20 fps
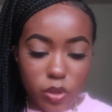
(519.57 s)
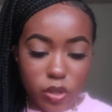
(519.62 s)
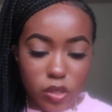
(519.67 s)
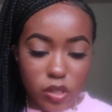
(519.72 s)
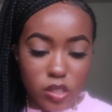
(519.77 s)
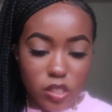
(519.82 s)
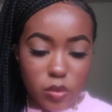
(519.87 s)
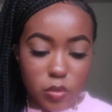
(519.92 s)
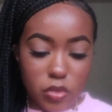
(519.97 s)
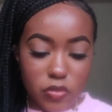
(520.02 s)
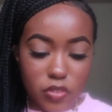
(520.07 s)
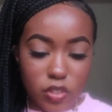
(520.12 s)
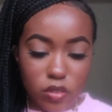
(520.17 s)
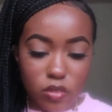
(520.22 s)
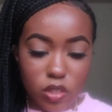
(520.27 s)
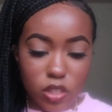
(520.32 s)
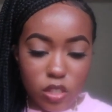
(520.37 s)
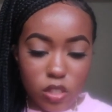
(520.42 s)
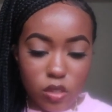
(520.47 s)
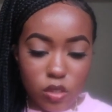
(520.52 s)
pink that's my
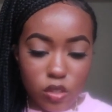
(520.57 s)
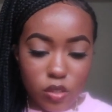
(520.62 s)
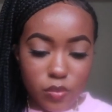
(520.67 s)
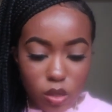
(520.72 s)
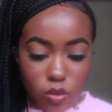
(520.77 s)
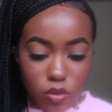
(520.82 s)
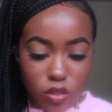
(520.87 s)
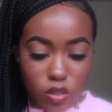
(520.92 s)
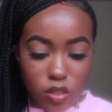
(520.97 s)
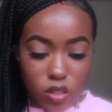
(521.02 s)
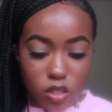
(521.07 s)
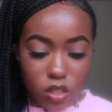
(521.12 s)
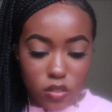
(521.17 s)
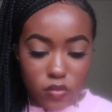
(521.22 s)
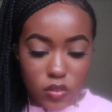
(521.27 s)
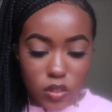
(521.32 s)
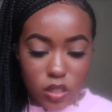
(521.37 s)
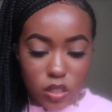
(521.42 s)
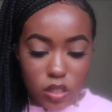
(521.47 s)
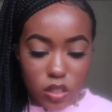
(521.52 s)
favorite color i
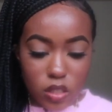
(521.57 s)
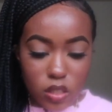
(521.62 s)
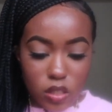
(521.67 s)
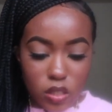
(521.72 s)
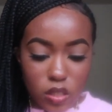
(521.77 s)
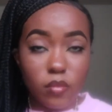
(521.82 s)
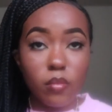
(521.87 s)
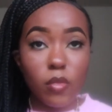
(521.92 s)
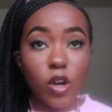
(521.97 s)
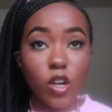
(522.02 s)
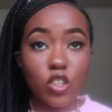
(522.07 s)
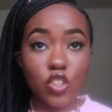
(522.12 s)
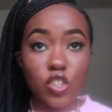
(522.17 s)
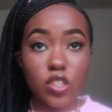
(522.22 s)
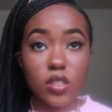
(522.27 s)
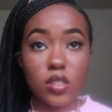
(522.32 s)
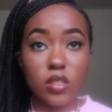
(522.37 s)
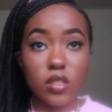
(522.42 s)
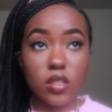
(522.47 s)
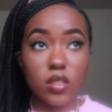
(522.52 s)
received this march
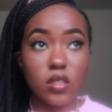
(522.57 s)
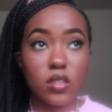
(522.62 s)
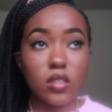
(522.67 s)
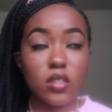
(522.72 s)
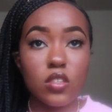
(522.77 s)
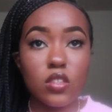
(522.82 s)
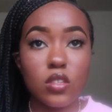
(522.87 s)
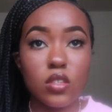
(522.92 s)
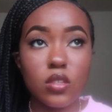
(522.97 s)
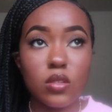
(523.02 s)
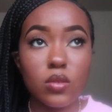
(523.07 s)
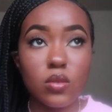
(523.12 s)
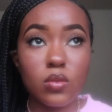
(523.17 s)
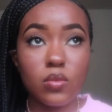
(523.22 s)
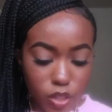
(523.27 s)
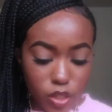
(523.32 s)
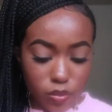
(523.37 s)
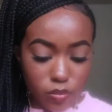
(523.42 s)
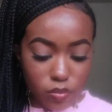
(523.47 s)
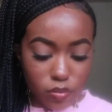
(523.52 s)
6th so
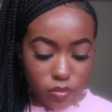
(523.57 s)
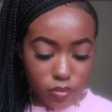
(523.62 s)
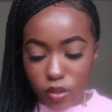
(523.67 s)
yeah